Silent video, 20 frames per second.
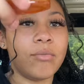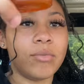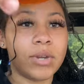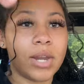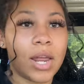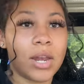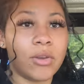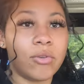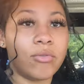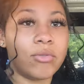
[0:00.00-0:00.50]
when
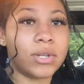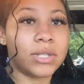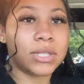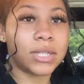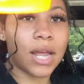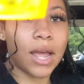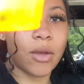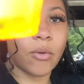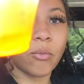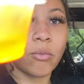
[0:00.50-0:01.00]
they do this.
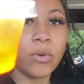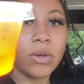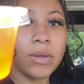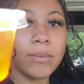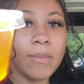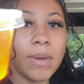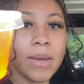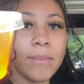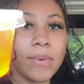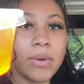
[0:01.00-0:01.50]
Like, what
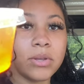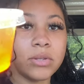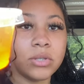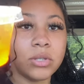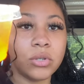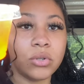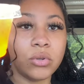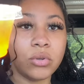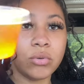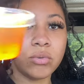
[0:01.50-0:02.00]
am I supposed
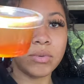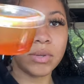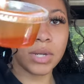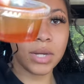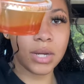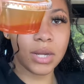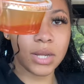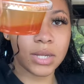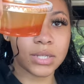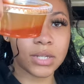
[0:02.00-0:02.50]
to do with
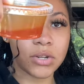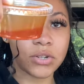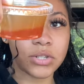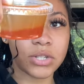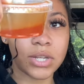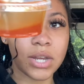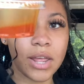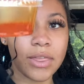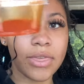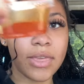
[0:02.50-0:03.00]
this? There's
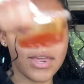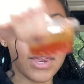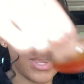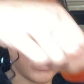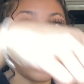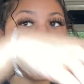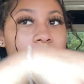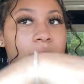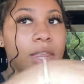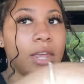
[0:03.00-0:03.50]
nothing
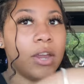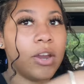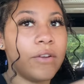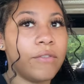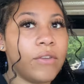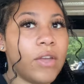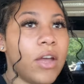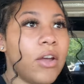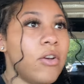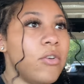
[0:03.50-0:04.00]
in there.
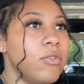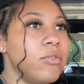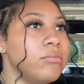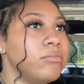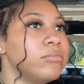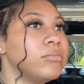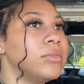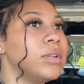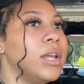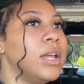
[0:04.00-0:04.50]
If y'all gonna...
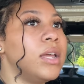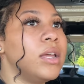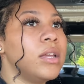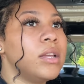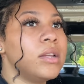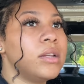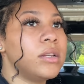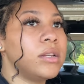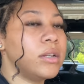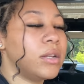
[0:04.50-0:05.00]

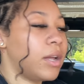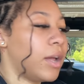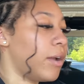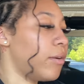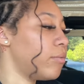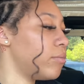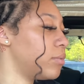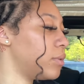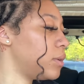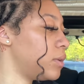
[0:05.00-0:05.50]
I
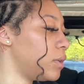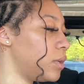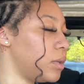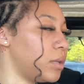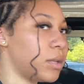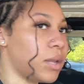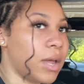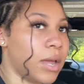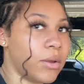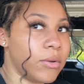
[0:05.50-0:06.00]
really,
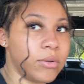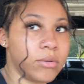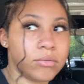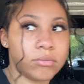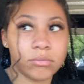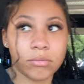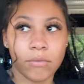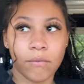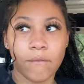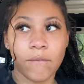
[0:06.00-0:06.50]
like...
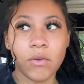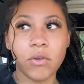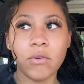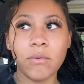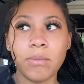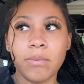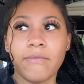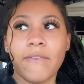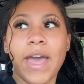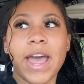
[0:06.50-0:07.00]

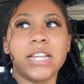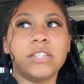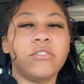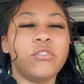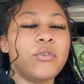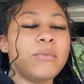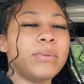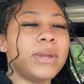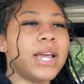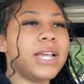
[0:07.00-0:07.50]
Food, fast
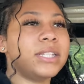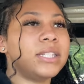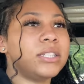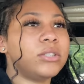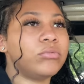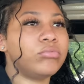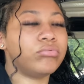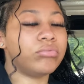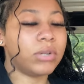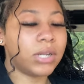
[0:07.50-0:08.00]
food
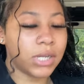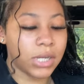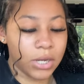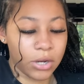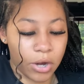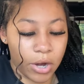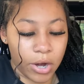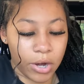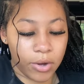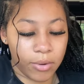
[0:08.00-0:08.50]
places really
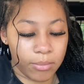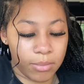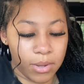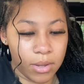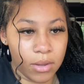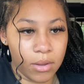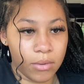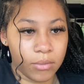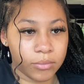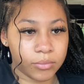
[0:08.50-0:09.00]
irk me.